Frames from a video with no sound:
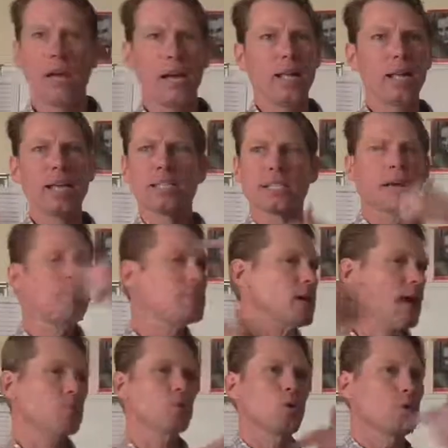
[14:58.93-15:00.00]
And they
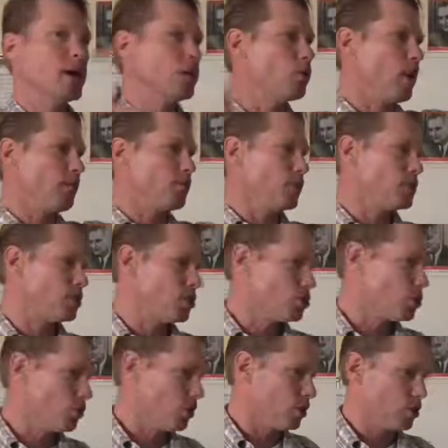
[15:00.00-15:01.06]
sometimes will make references
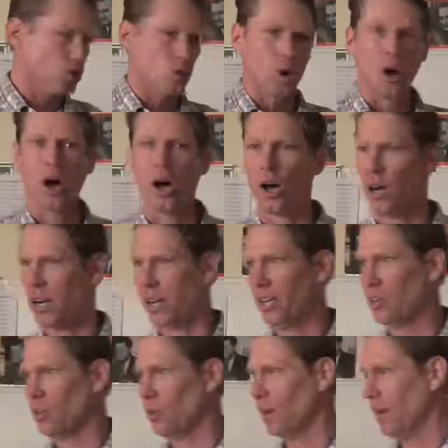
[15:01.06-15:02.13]
to it or draw on
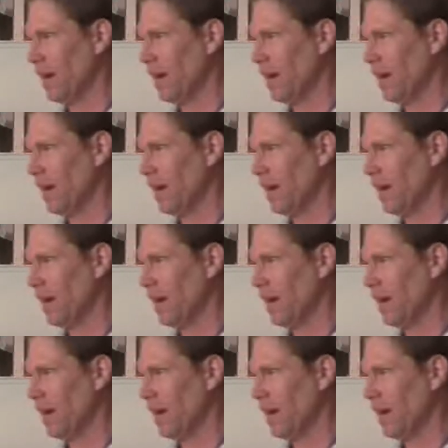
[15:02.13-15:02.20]
it or